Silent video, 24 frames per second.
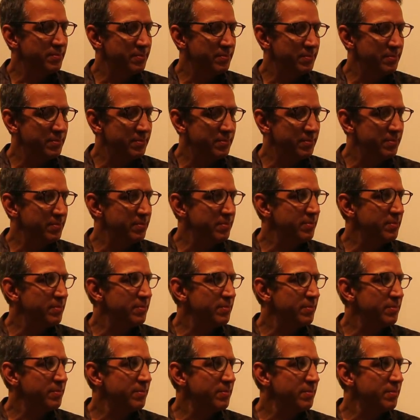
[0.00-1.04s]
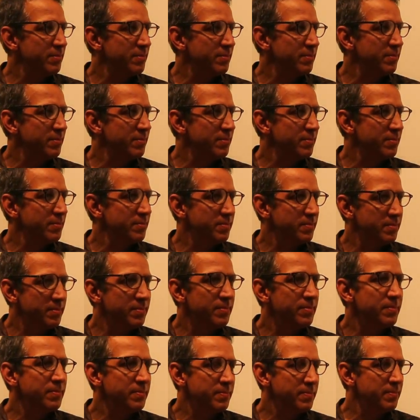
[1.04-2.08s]

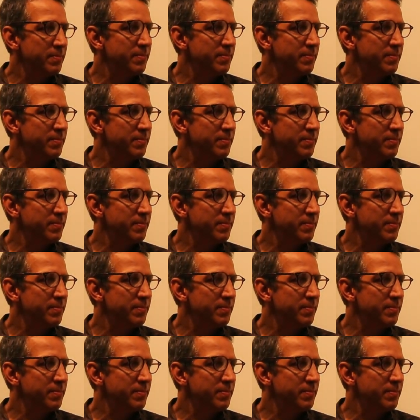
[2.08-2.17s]
No words are spoken by the person on screen.